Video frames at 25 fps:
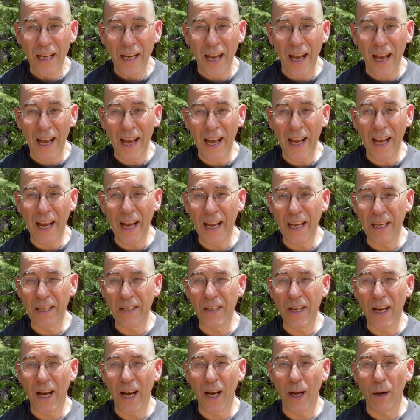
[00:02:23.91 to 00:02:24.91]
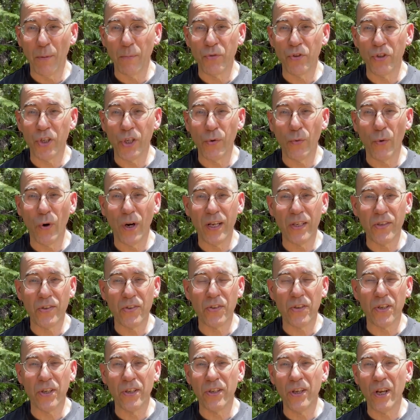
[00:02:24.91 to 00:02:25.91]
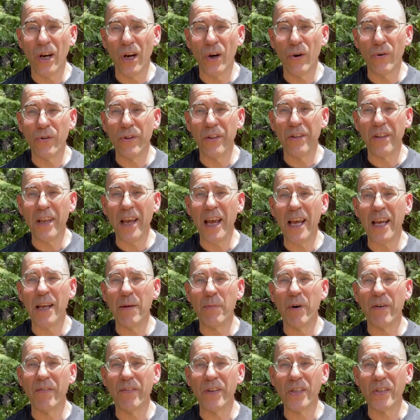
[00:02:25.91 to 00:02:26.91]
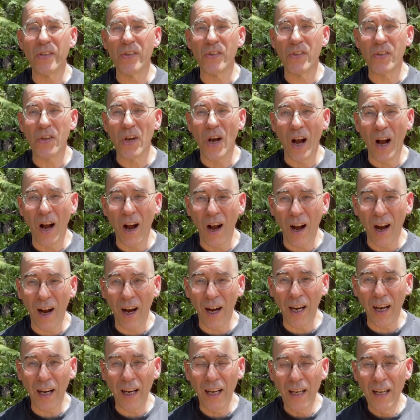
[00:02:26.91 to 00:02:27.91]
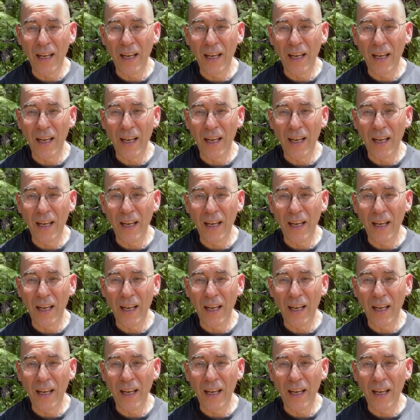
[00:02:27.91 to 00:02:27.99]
and she wants to know the name of a song.